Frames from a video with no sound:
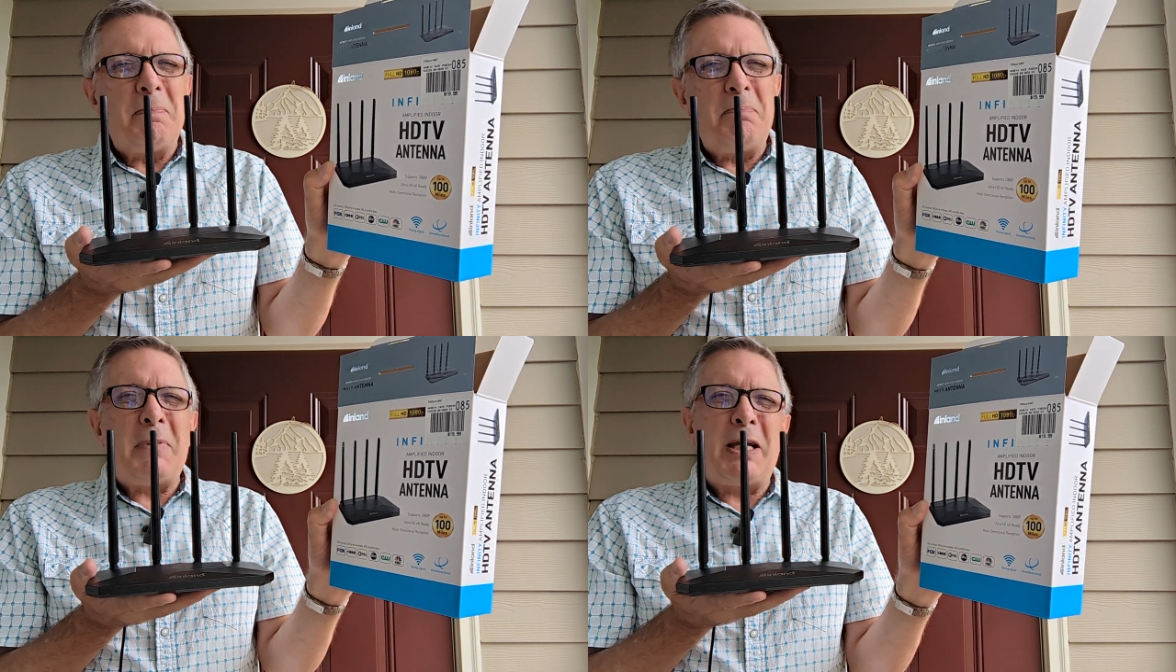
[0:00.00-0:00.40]

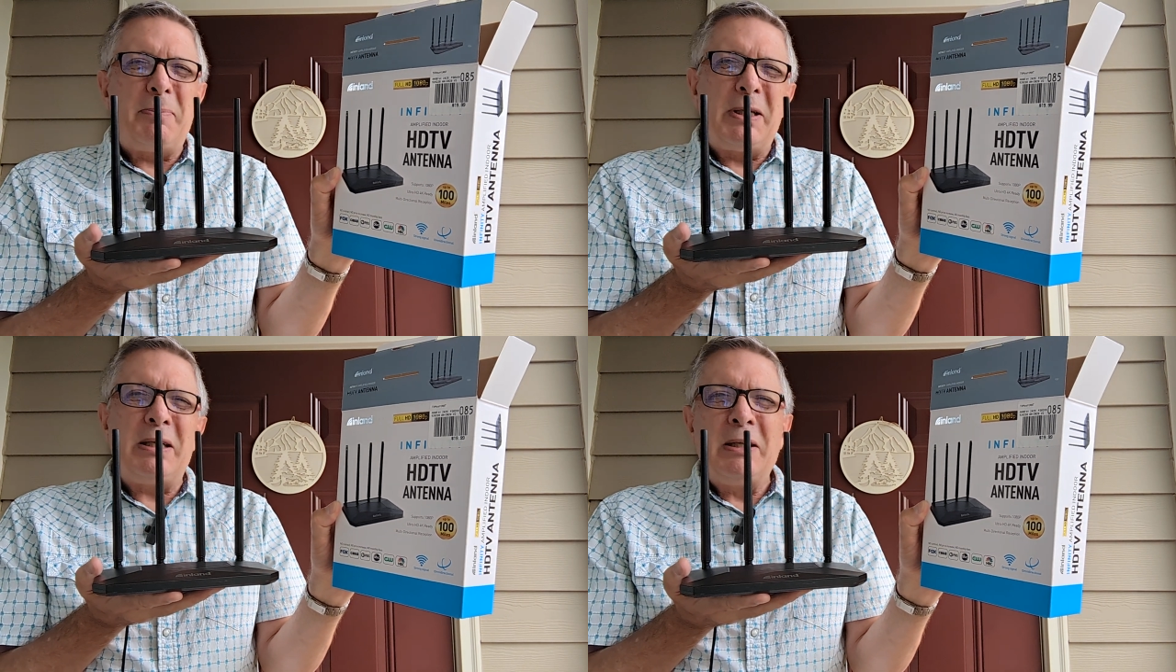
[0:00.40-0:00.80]

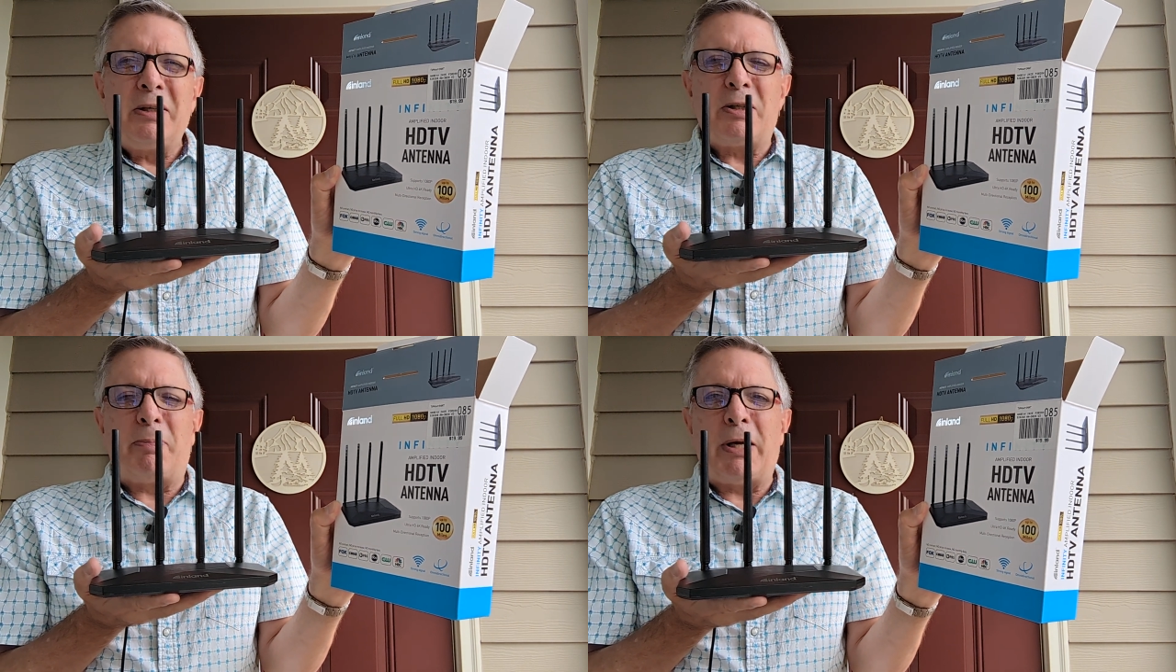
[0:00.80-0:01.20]
Maybe,
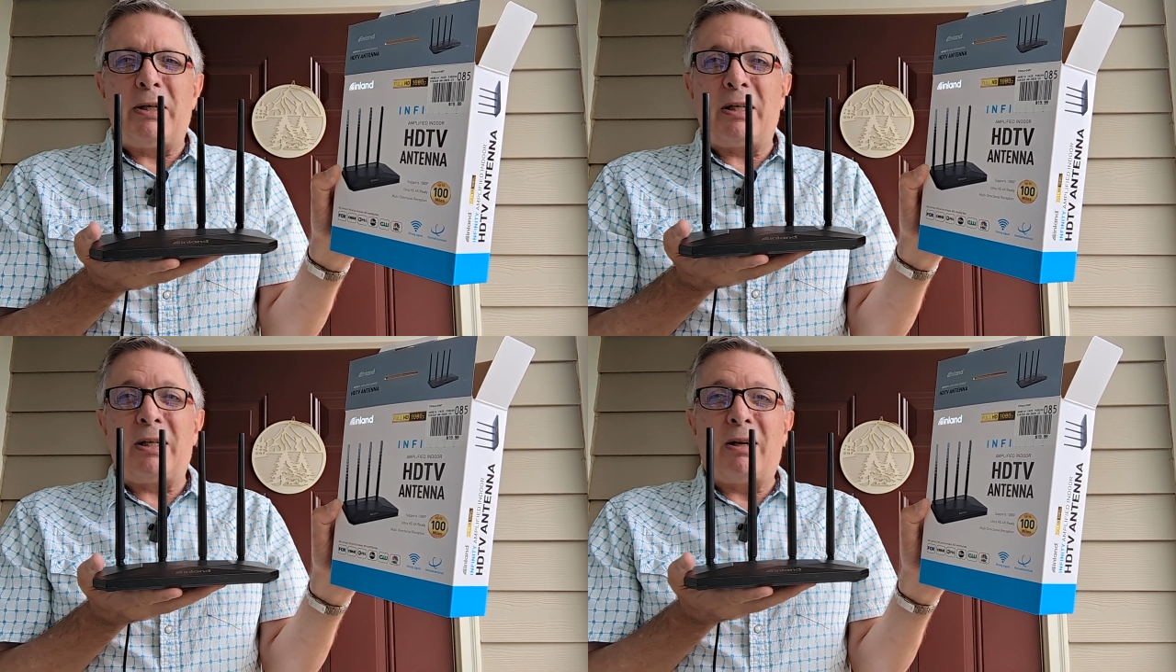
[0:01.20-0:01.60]

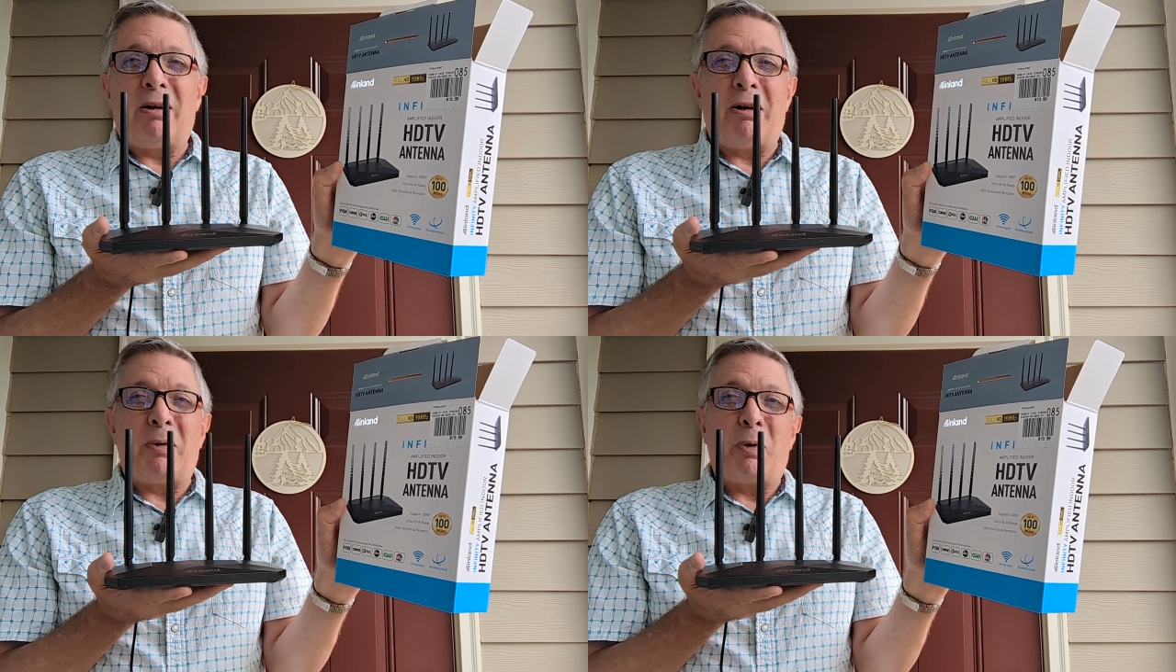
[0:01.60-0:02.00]
depending
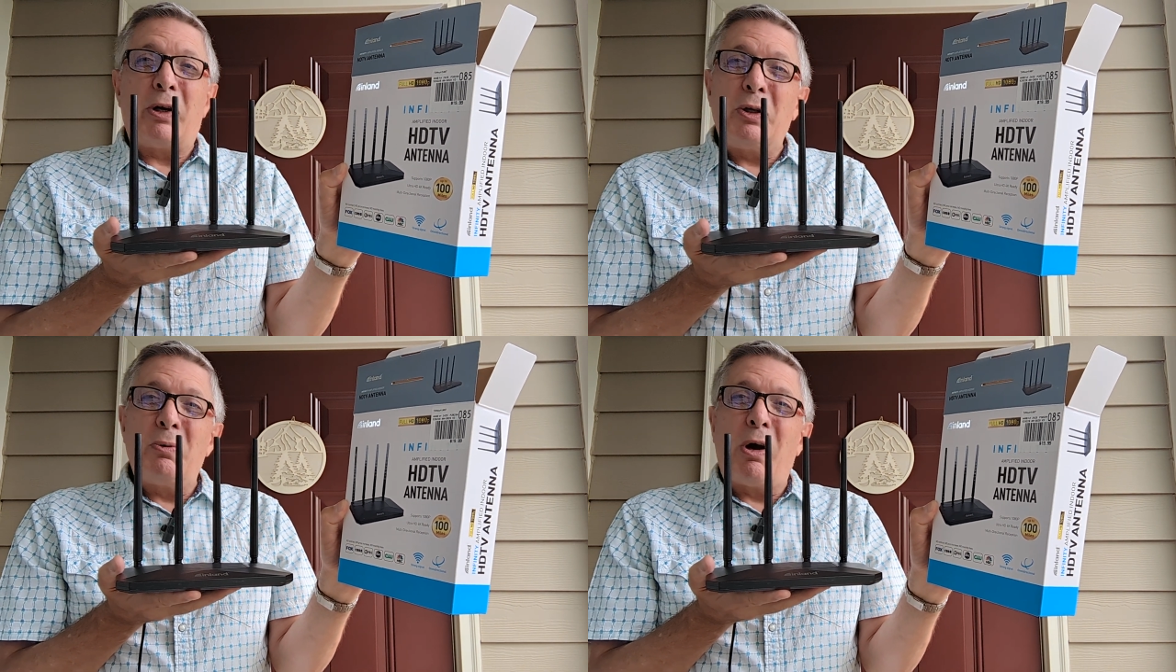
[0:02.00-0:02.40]
on where
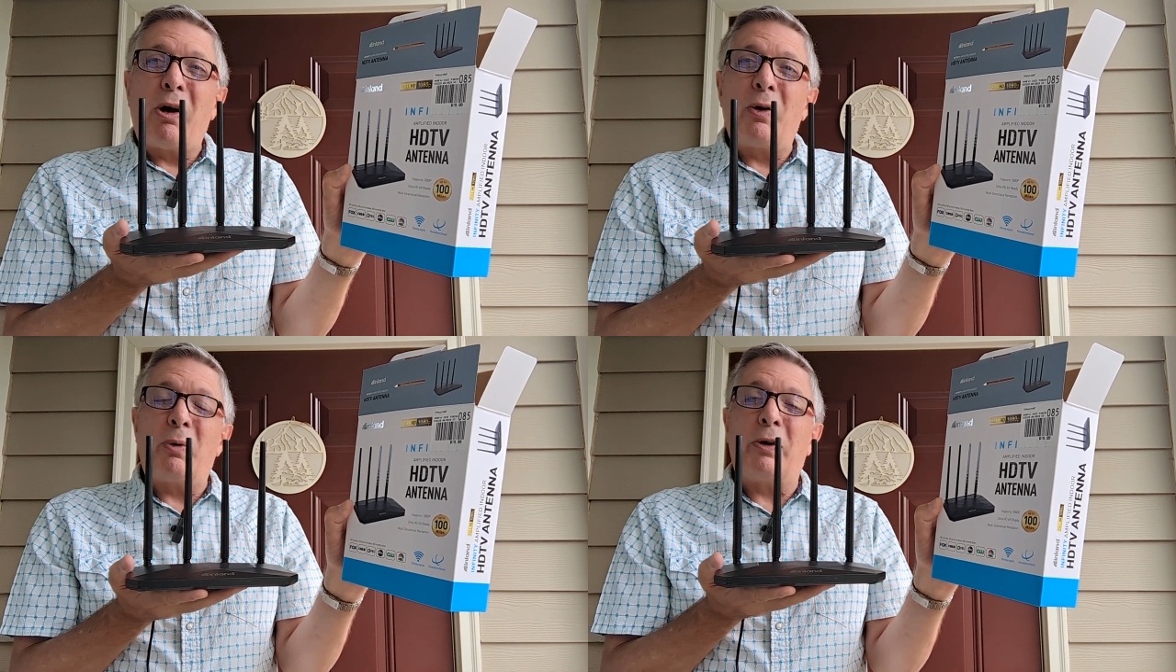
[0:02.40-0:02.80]
you
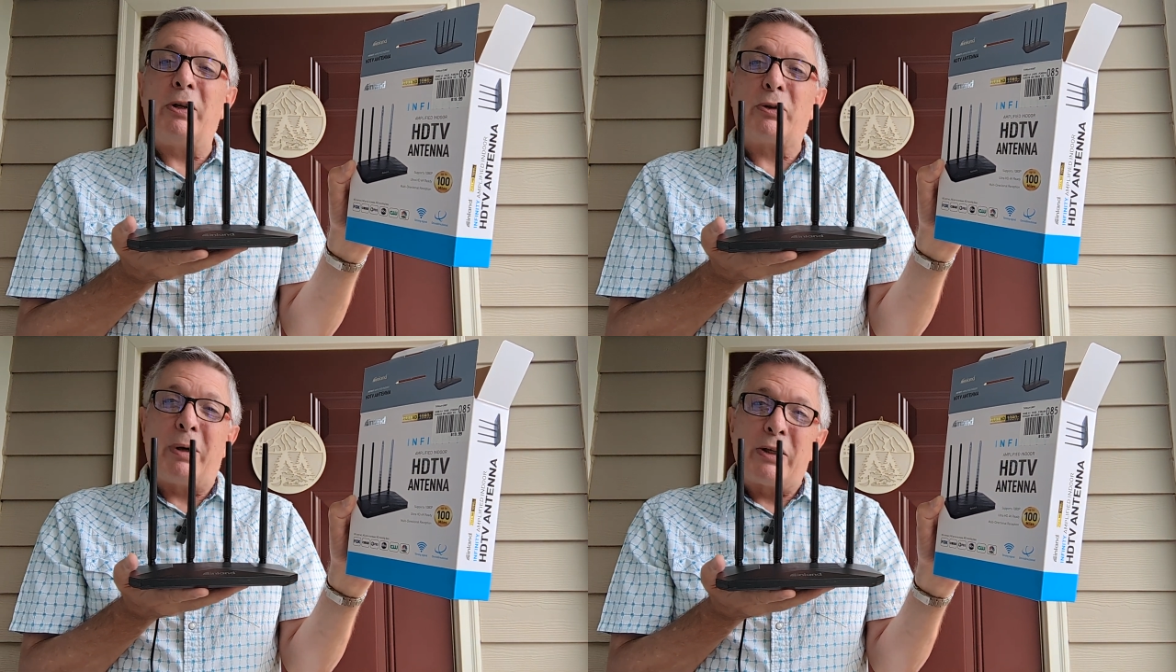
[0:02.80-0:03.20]
are and where
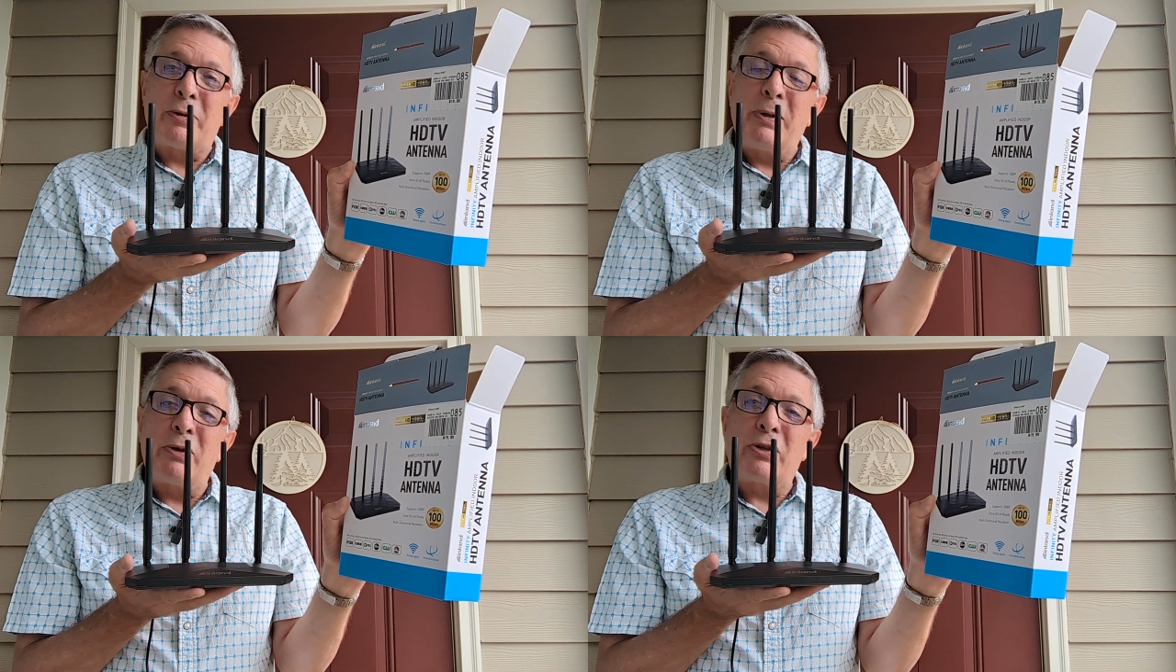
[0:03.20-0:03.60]
the
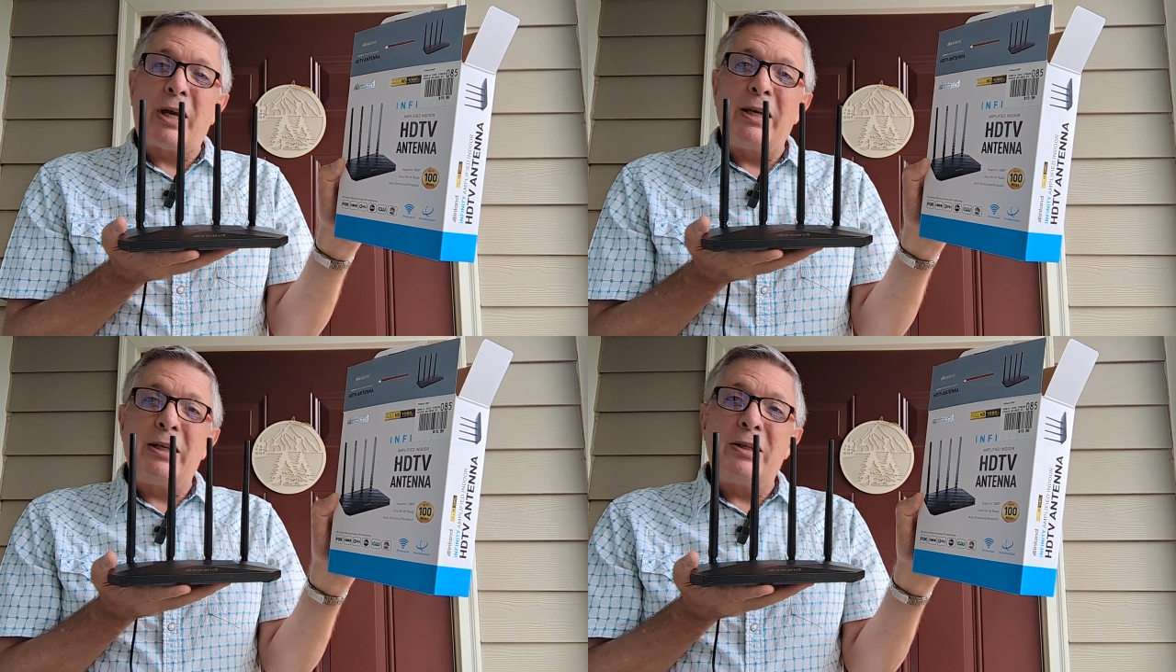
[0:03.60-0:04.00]
transmitter
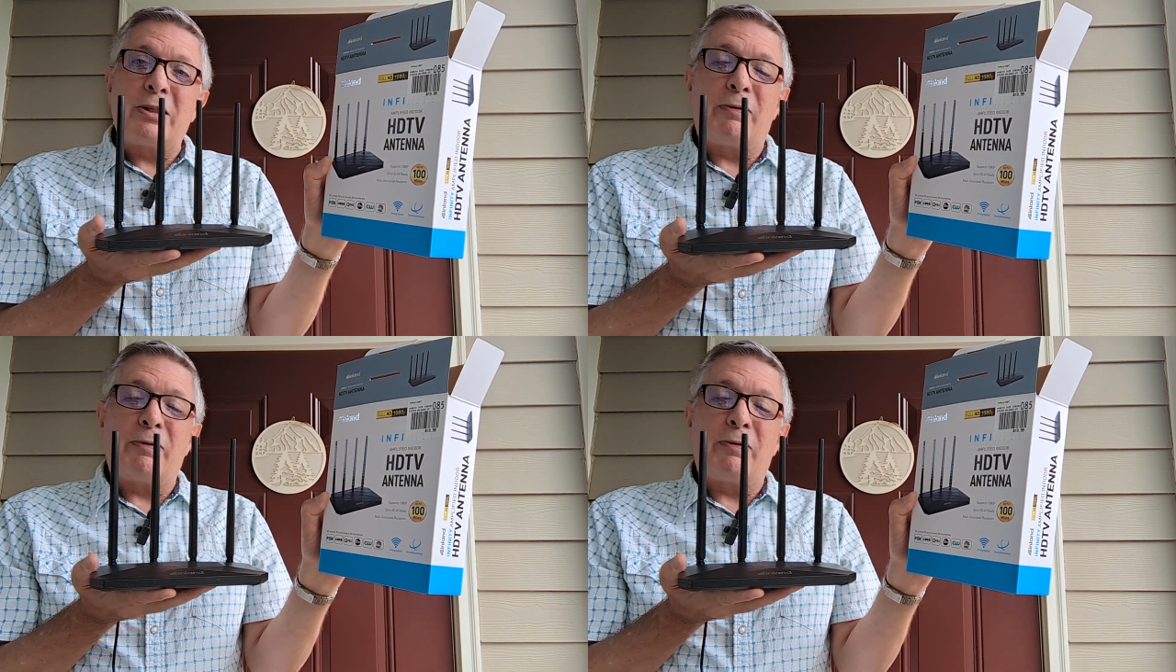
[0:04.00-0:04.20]
site is.